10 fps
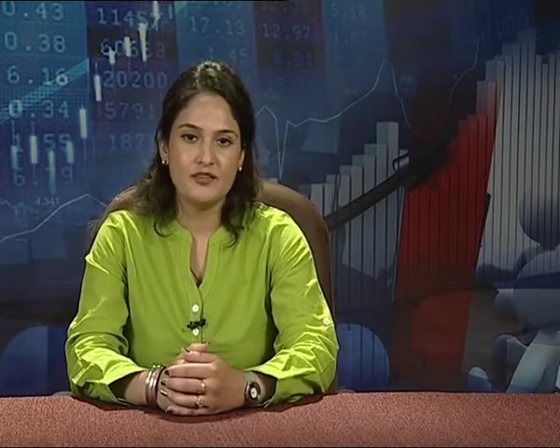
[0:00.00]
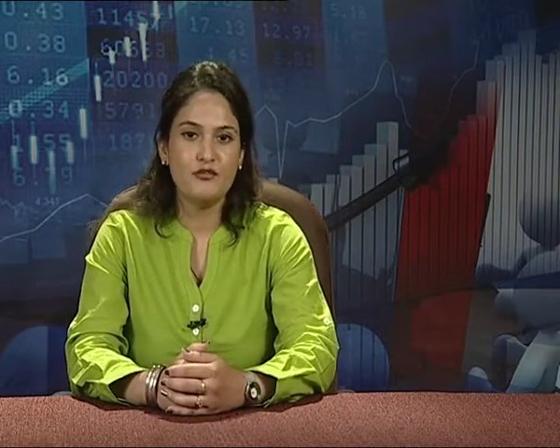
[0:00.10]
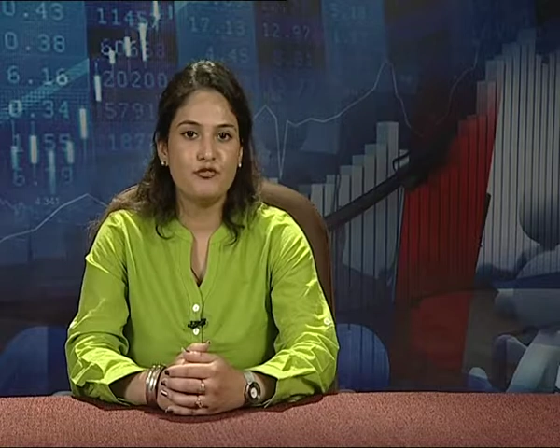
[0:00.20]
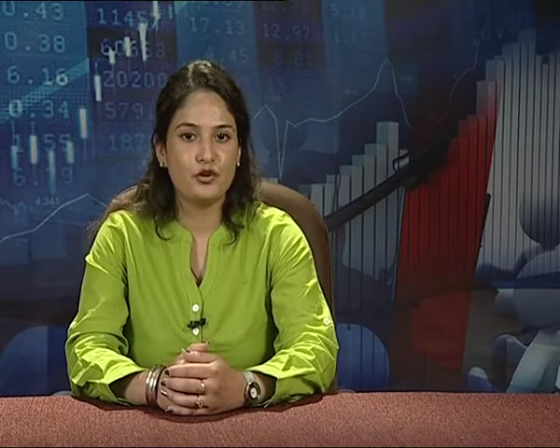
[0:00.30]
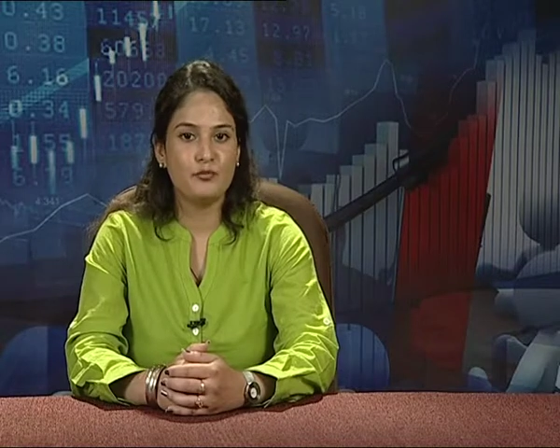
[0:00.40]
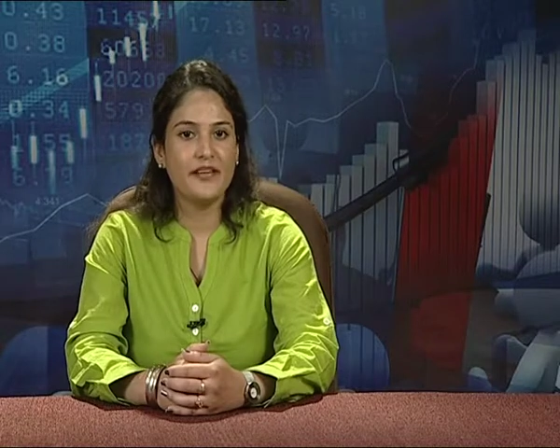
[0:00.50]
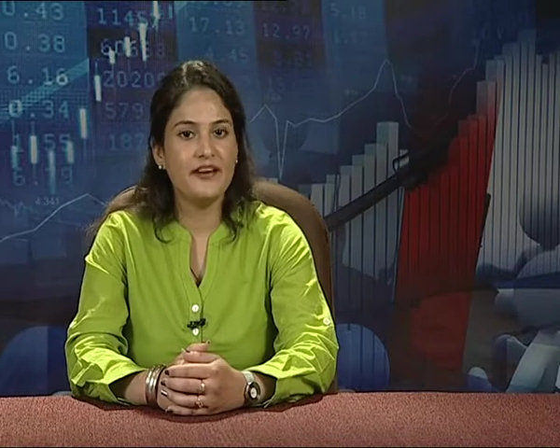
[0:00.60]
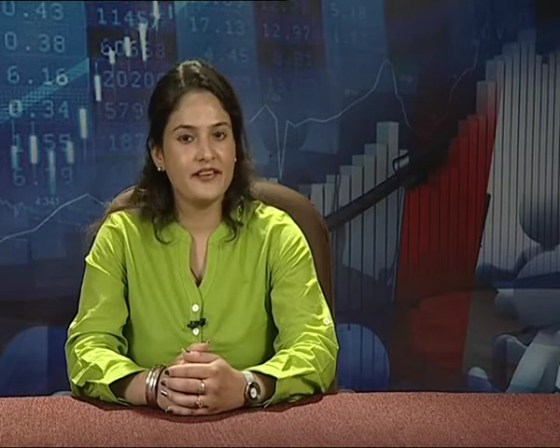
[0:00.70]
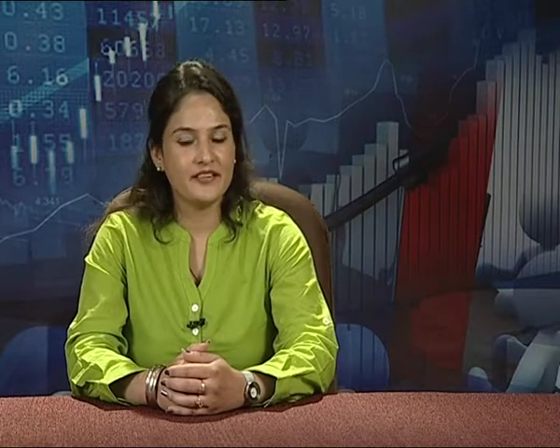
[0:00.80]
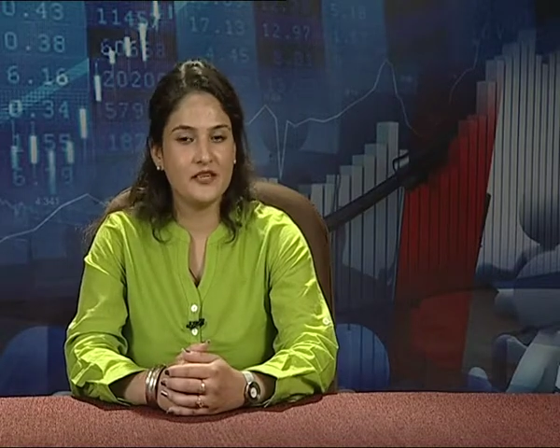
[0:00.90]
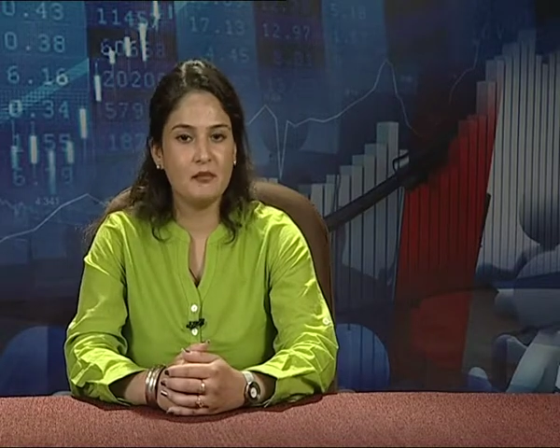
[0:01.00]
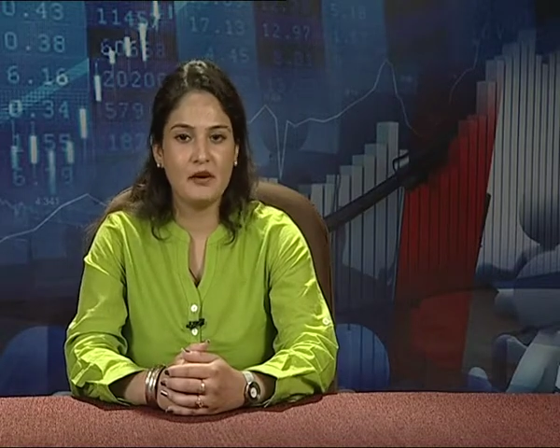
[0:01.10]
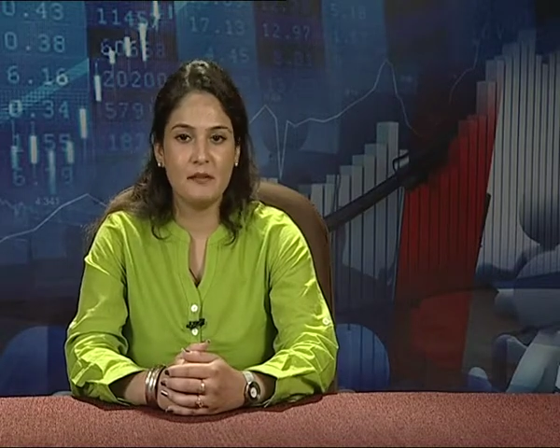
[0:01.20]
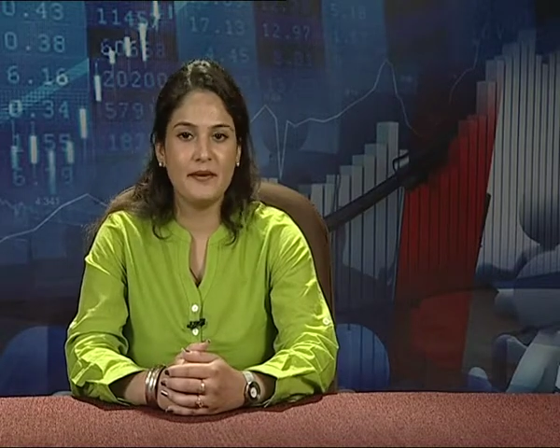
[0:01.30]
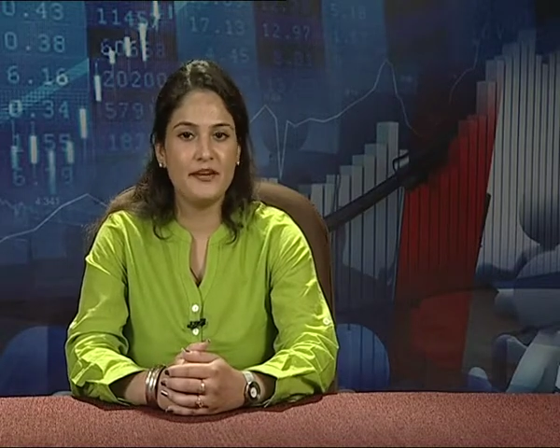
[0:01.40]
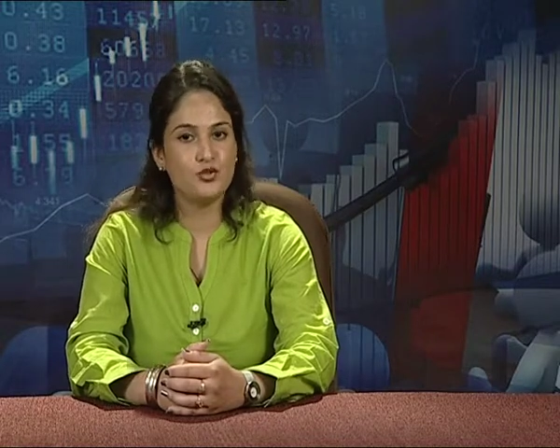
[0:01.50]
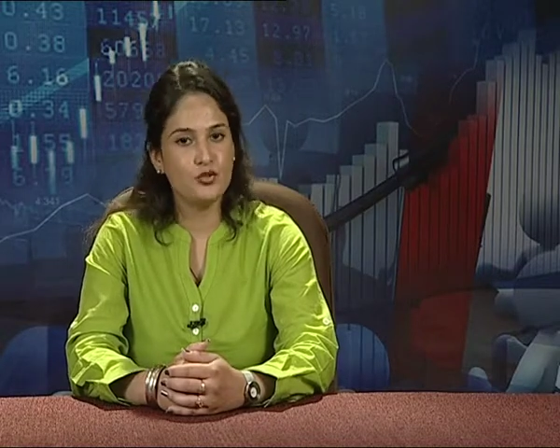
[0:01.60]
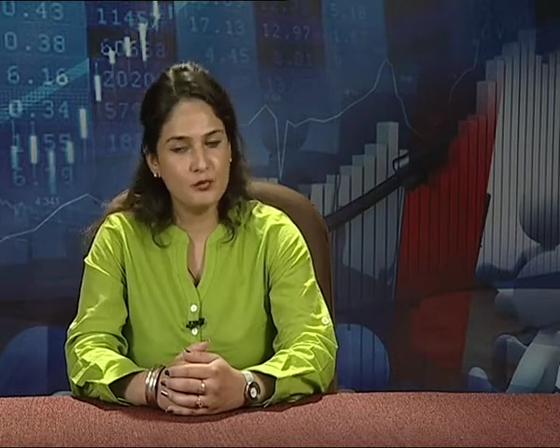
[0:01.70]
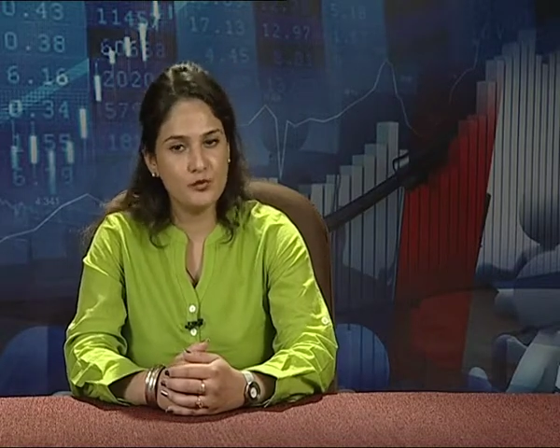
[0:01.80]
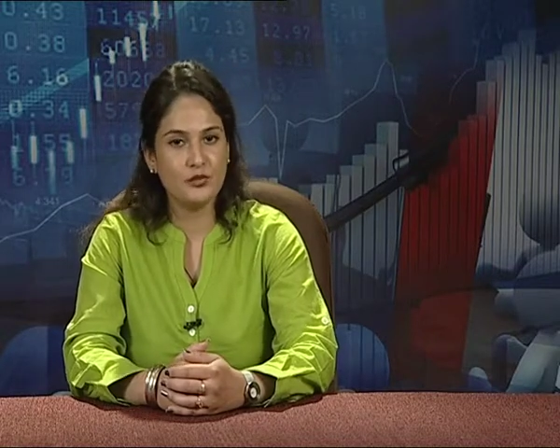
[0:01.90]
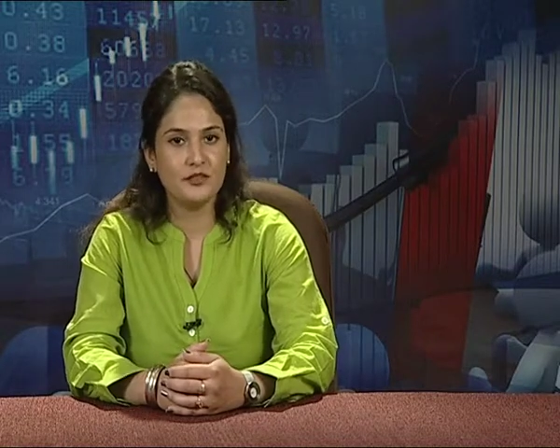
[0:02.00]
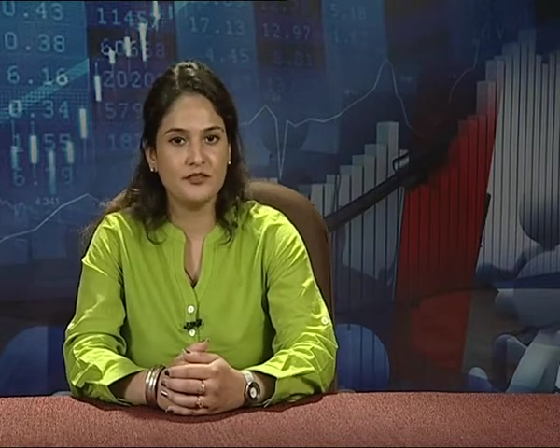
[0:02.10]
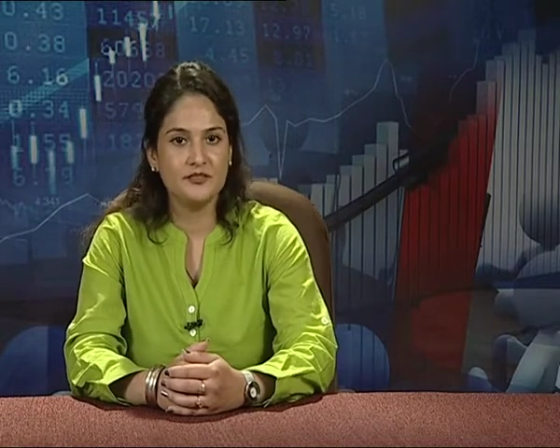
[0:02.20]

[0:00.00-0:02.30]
from their income compared to the poor.